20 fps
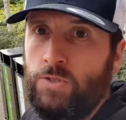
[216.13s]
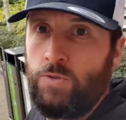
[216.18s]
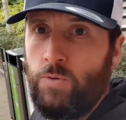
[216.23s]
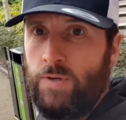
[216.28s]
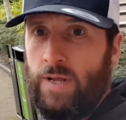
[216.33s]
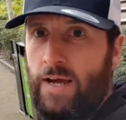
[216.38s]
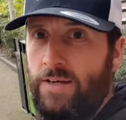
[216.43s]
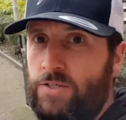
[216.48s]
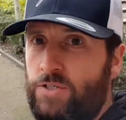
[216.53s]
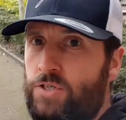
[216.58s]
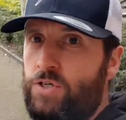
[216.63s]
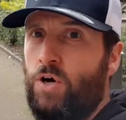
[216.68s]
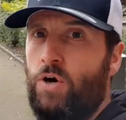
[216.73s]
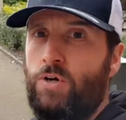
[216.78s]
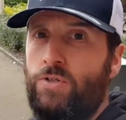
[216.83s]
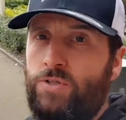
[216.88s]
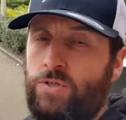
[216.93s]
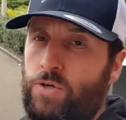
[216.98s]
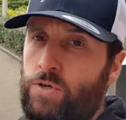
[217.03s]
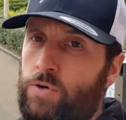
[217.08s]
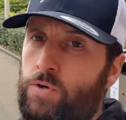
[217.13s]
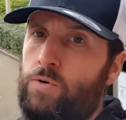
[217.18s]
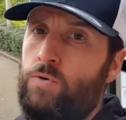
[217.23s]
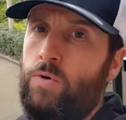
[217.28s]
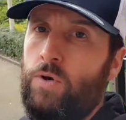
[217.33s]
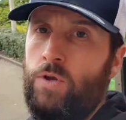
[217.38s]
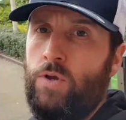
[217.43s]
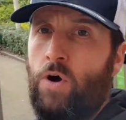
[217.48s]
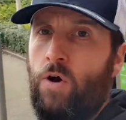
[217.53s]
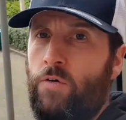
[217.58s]
So we've now just got
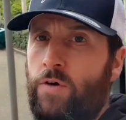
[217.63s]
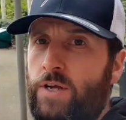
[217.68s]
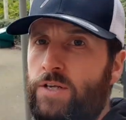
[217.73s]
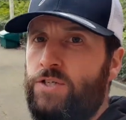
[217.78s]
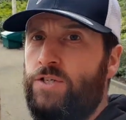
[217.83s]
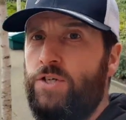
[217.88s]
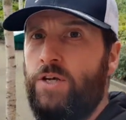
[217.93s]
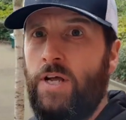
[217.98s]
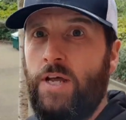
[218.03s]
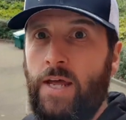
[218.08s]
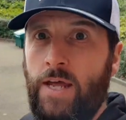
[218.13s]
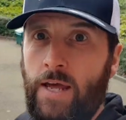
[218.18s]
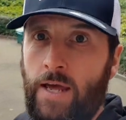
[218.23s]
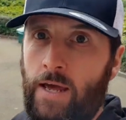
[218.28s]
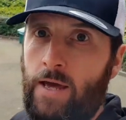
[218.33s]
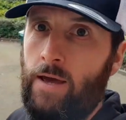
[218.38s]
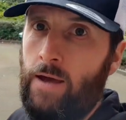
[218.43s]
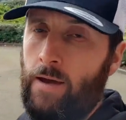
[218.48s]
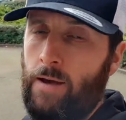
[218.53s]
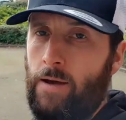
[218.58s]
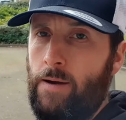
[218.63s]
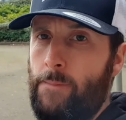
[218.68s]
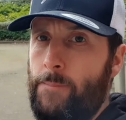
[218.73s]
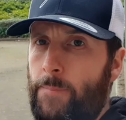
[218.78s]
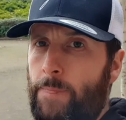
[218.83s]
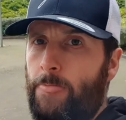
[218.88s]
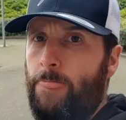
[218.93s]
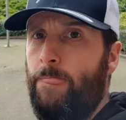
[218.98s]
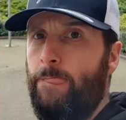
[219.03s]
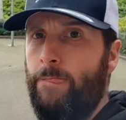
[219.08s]
to Norwich.
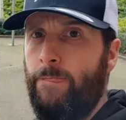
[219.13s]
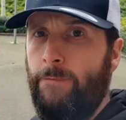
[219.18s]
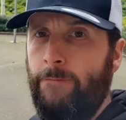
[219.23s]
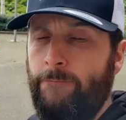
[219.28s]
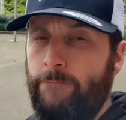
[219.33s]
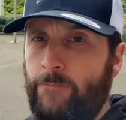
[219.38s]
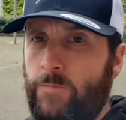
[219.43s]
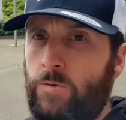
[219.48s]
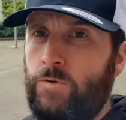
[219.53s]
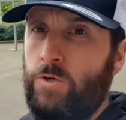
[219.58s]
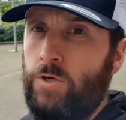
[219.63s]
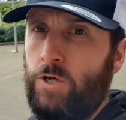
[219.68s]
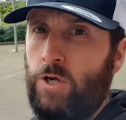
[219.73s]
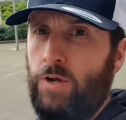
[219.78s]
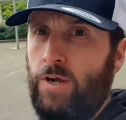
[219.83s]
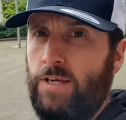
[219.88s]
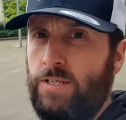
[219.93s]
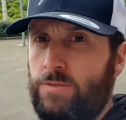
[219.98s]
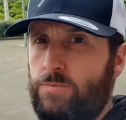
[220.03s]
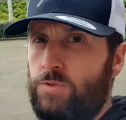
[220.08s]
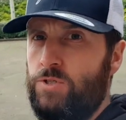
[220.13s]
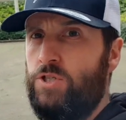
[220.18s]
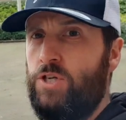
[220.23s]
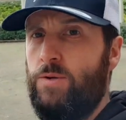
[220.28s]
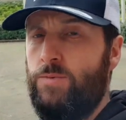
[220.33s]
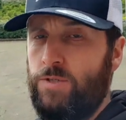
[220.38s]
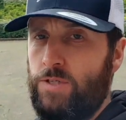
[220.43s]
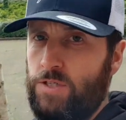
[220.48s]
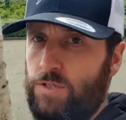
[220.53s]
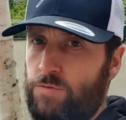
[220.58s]
Um, I'm gonna go get some
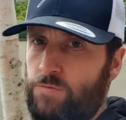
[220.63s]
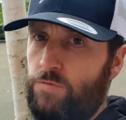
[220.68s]
chips, get some